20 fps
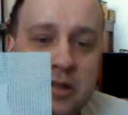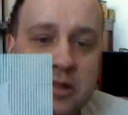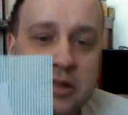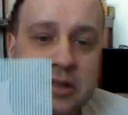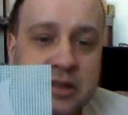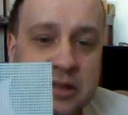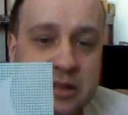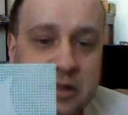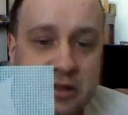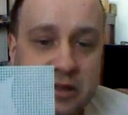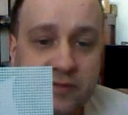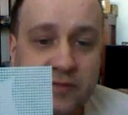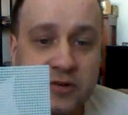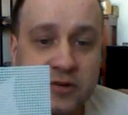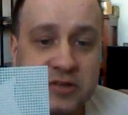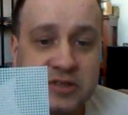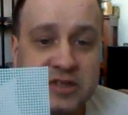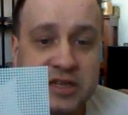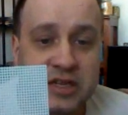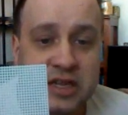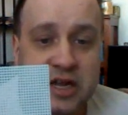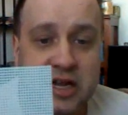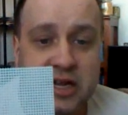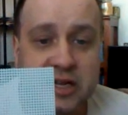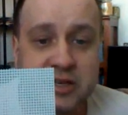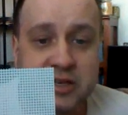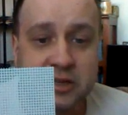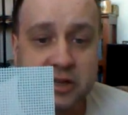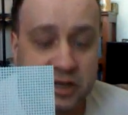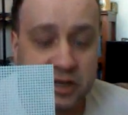This is as far as I
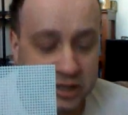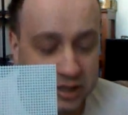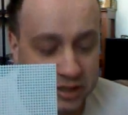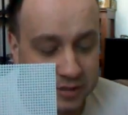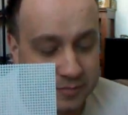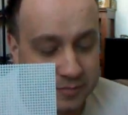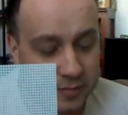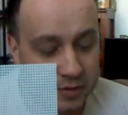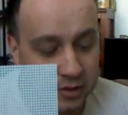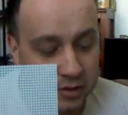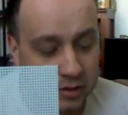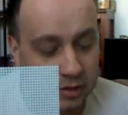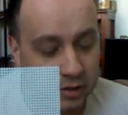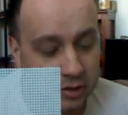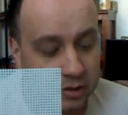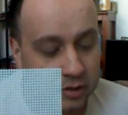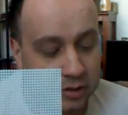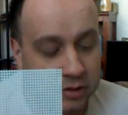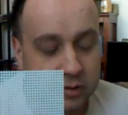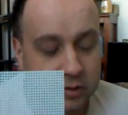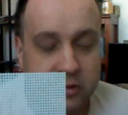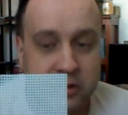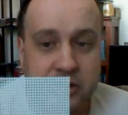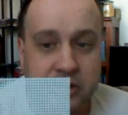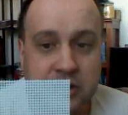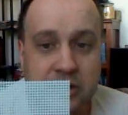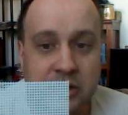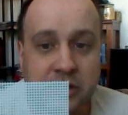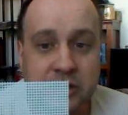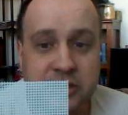gotten on it, so it
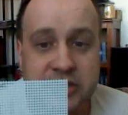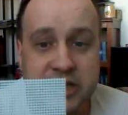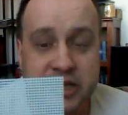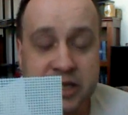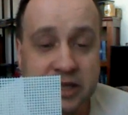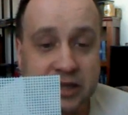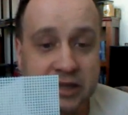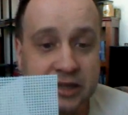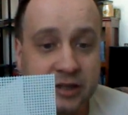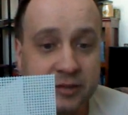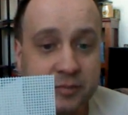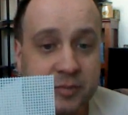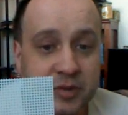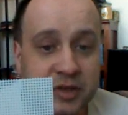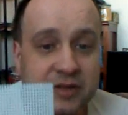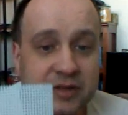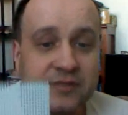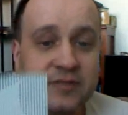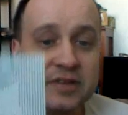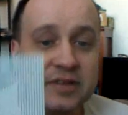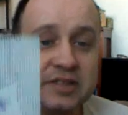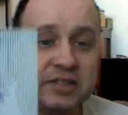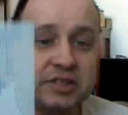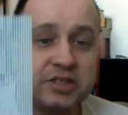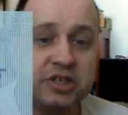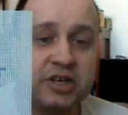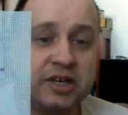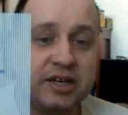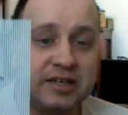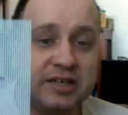looks like a little bit of its
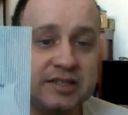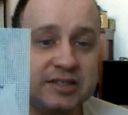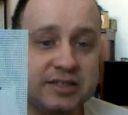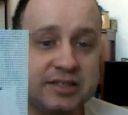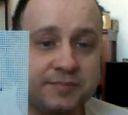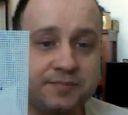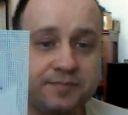chest,